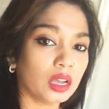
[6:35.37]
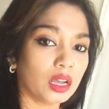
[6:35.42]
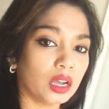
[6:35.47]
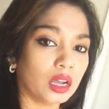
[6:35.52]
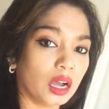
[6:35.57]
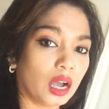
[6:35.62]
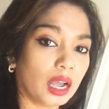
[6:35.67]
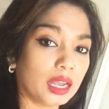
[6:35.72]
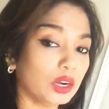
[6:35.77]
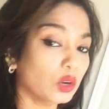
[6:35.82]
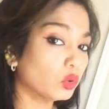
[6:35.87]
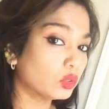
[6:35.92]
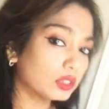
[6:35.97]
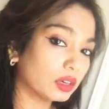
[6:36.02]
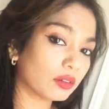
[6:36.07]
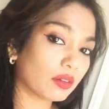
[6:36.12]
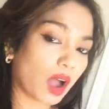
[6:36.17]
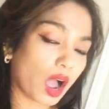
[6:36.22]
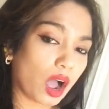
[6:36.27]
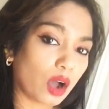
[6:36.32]
I looked
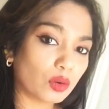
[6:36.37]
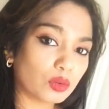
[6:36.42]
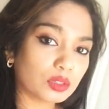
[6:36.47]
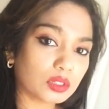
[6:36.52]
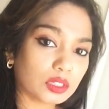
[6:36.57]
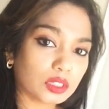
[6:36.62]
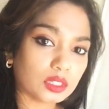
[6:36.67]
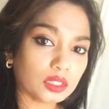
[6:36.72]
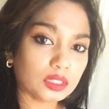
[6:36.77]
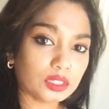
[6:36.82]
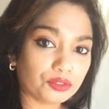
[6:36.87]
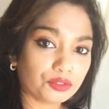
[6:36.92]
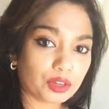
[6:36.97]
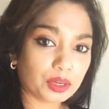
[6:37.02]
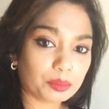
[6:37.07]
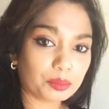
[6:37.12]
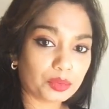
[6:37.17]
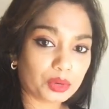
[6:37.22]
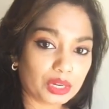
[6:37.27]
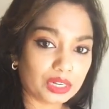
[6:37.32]
around different
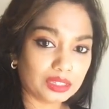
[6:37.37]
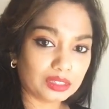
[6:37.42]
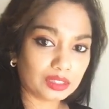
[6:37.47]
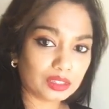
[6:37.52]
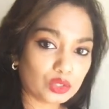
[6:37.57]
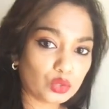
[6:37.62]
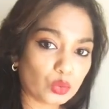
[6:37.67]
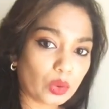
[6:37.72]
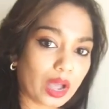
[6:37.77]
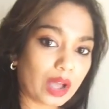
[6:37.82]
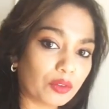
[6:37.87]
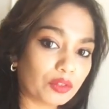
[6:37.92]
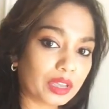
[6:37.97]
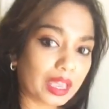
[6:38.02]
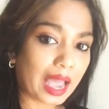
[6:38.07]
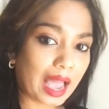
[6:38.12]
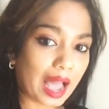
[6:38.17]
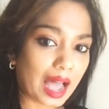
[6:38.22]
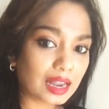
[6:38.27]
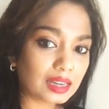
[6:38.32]
breeders who have
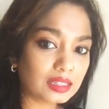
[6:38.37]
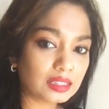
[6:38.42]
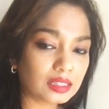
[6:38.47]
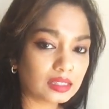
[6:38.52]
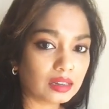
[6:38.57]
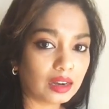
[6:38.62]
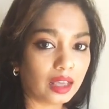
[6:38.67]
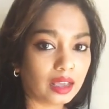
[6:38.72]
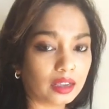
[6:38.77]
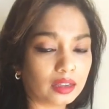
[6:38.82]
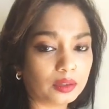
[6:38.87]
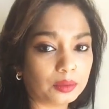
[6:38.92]
cats. Like